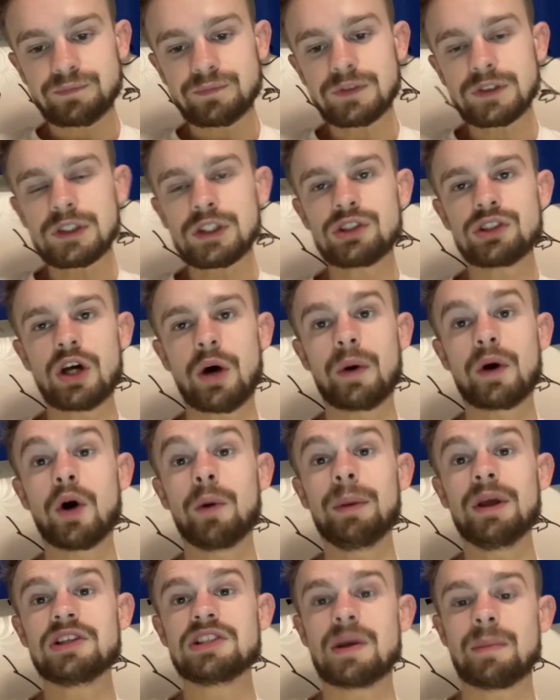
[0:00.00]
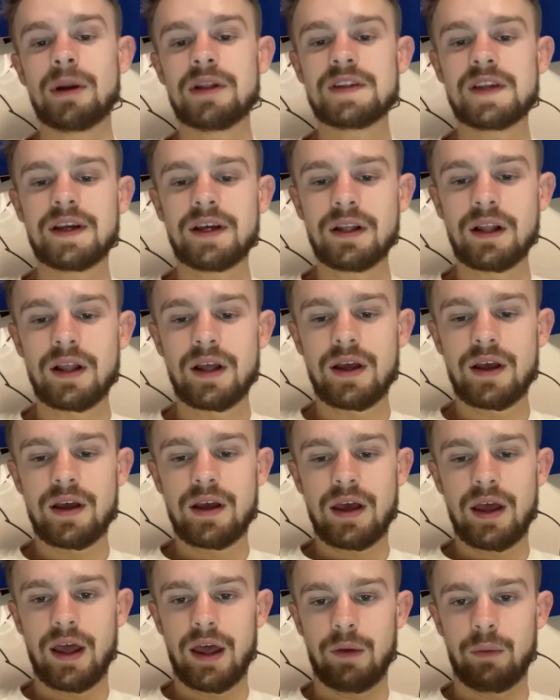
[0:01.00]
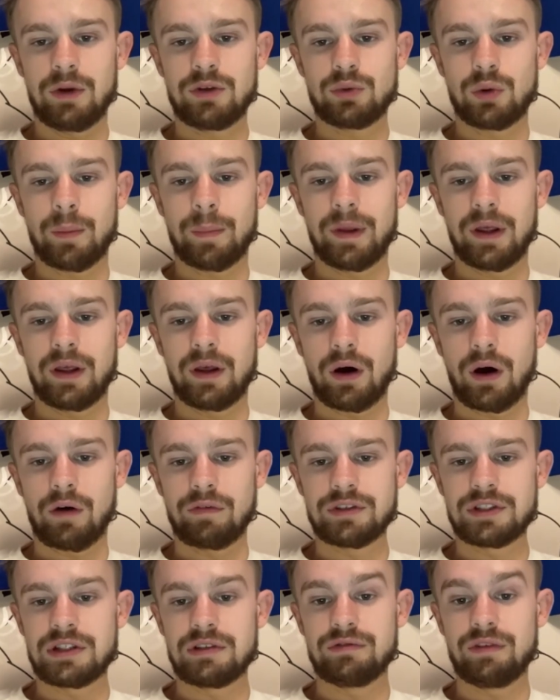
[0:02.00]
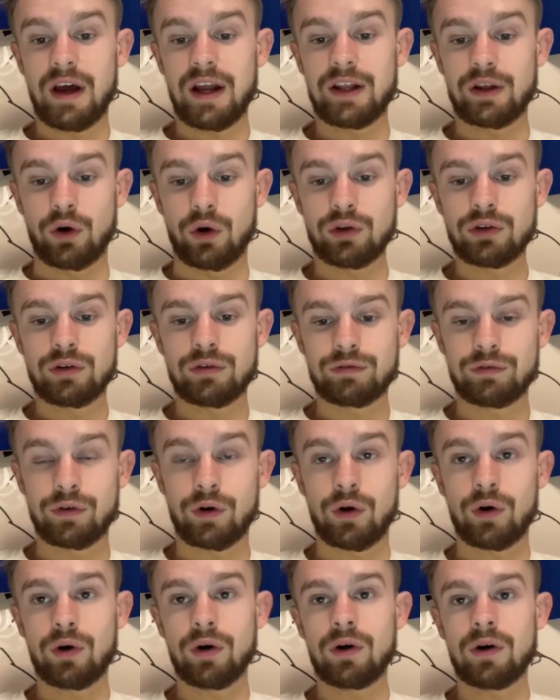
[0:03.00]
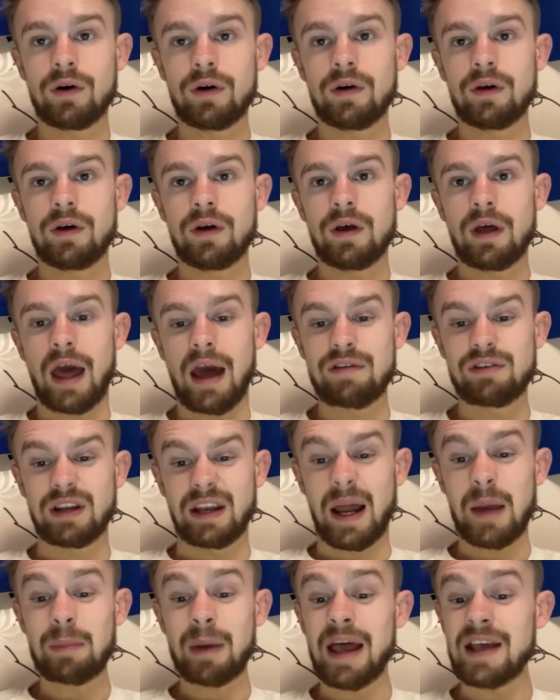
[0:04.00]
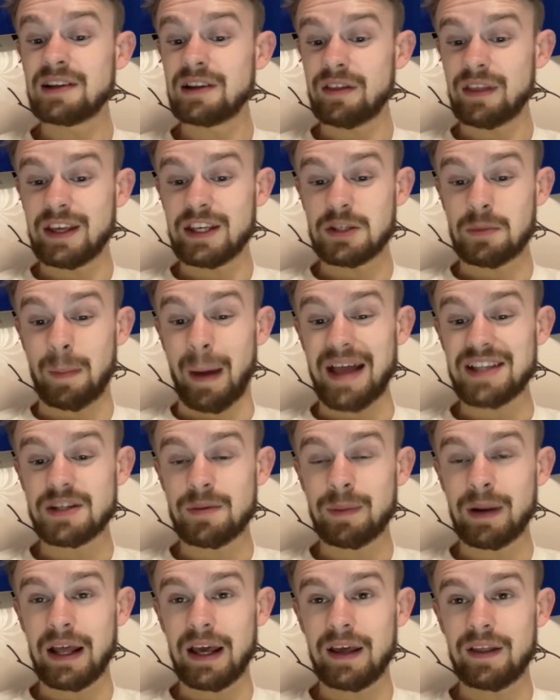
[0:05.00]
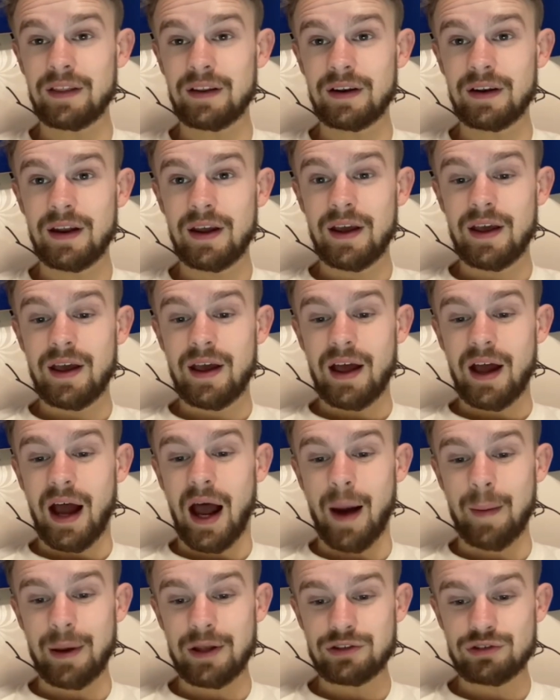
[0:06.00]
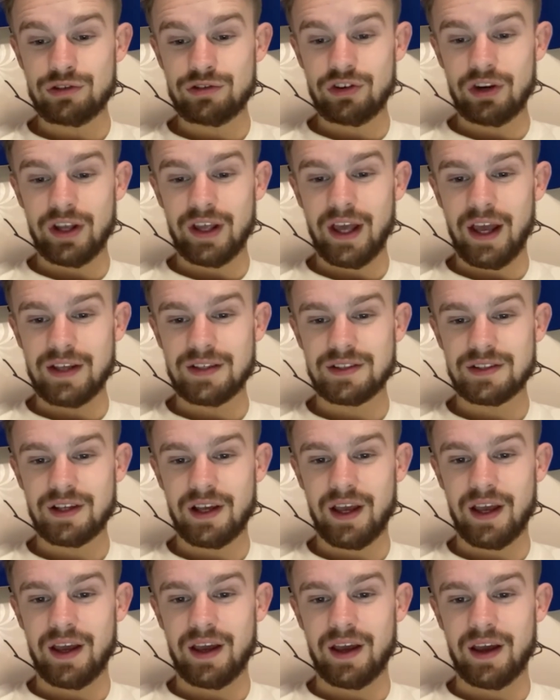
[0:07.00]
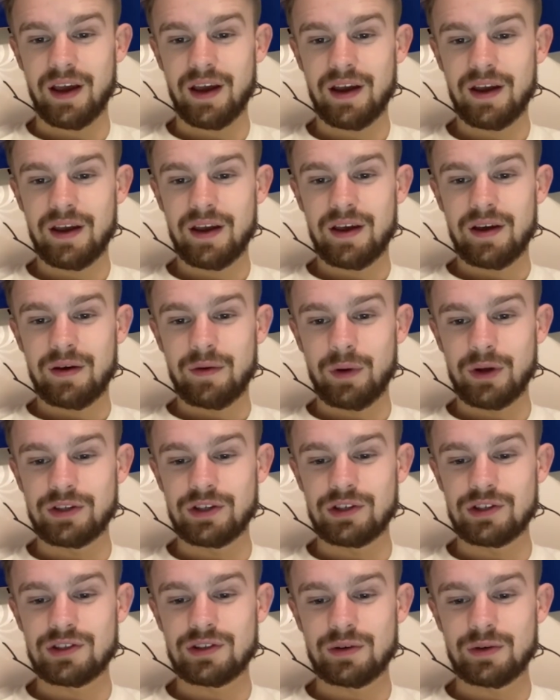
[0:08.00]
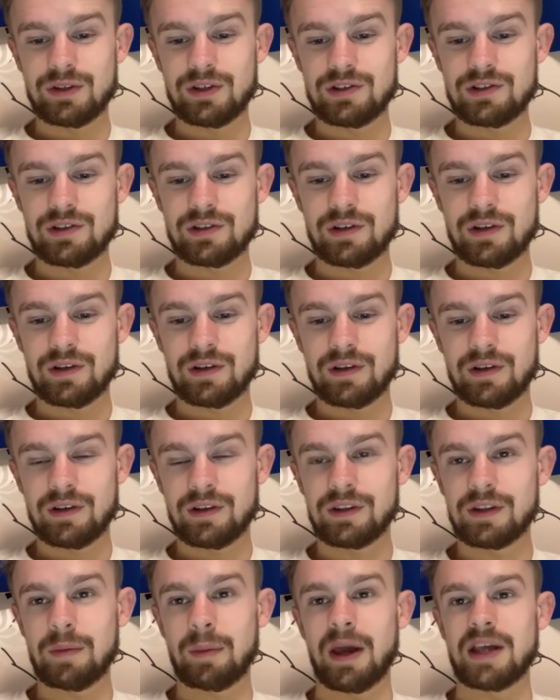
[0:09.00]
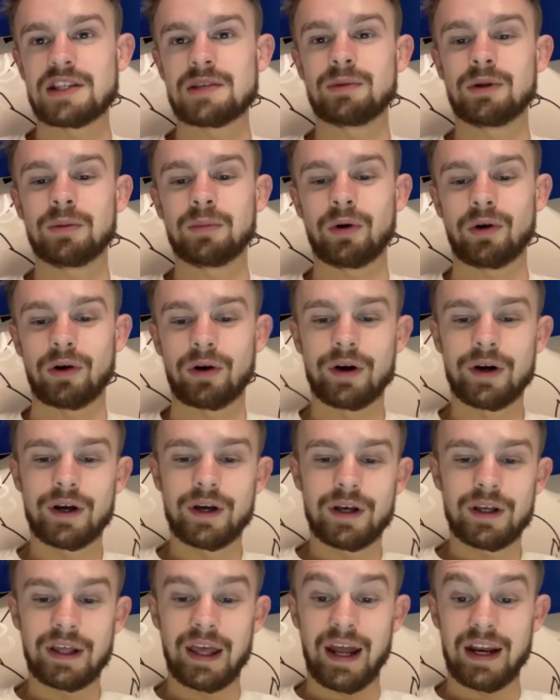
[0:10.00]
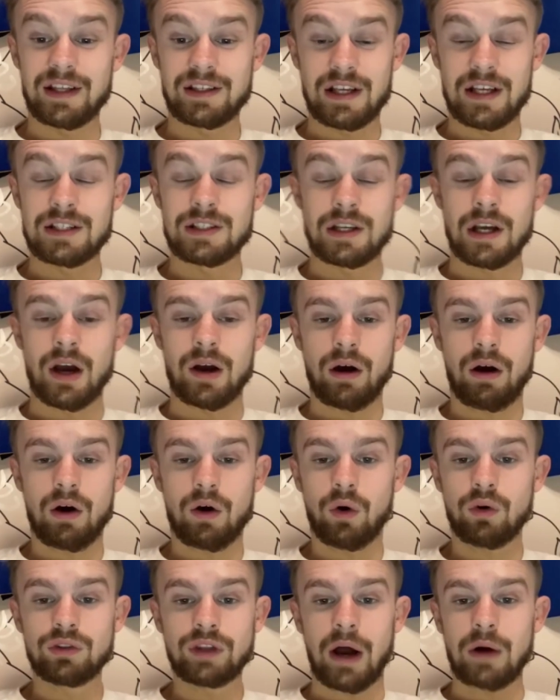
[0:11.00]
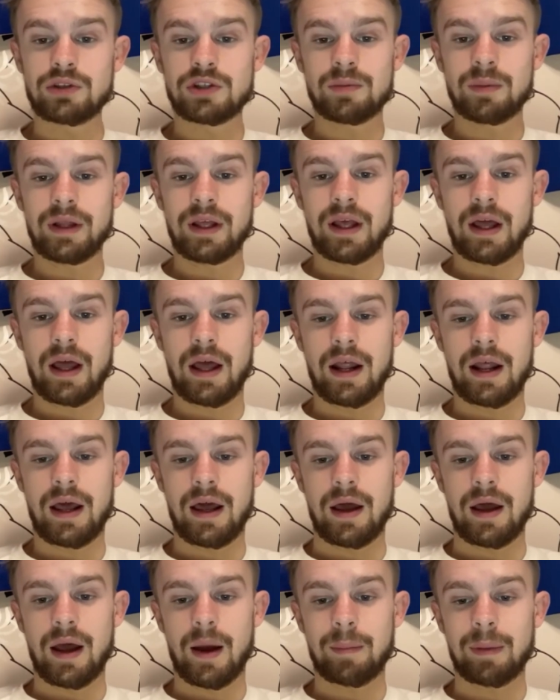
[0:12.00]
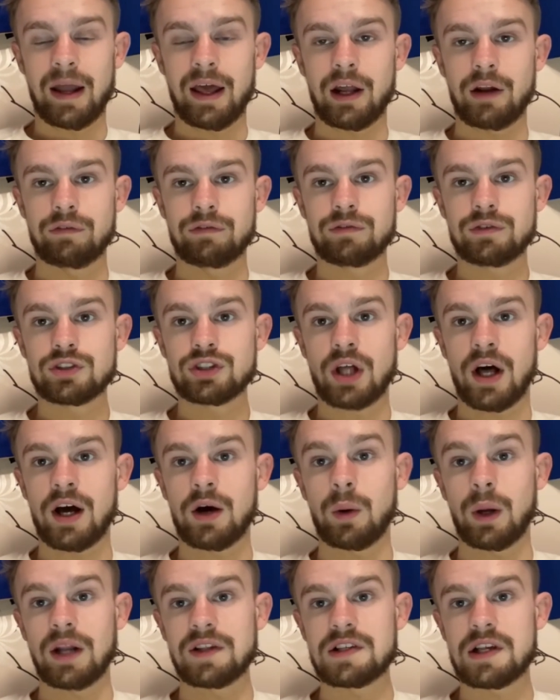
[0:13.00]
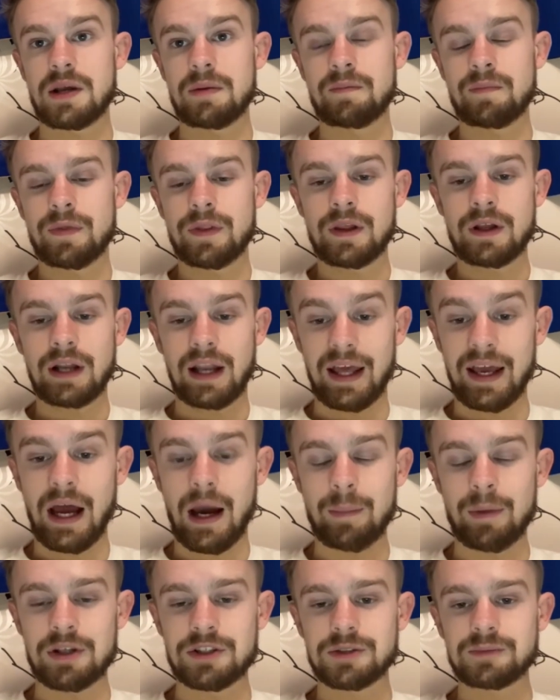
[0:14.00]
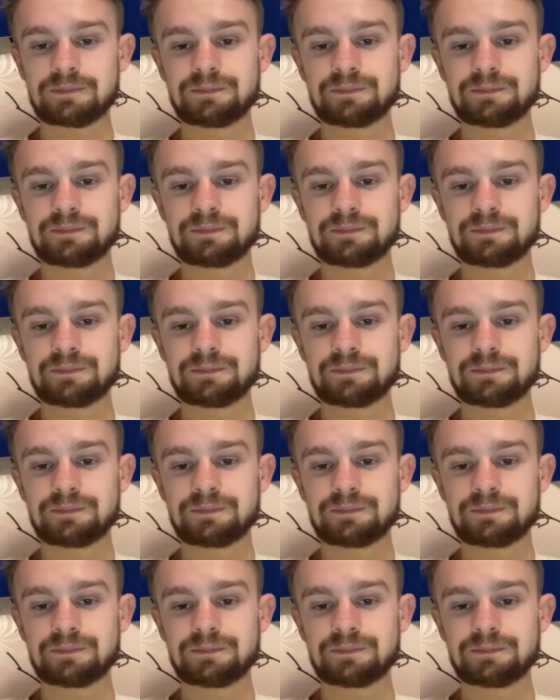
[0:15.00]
So it could be a similar deal, which would be obviously very good for Everton. I personally think he's a better player than James Rodriguez, which is debatable. But yeah, he's undoubtedly a player of star quality, like James.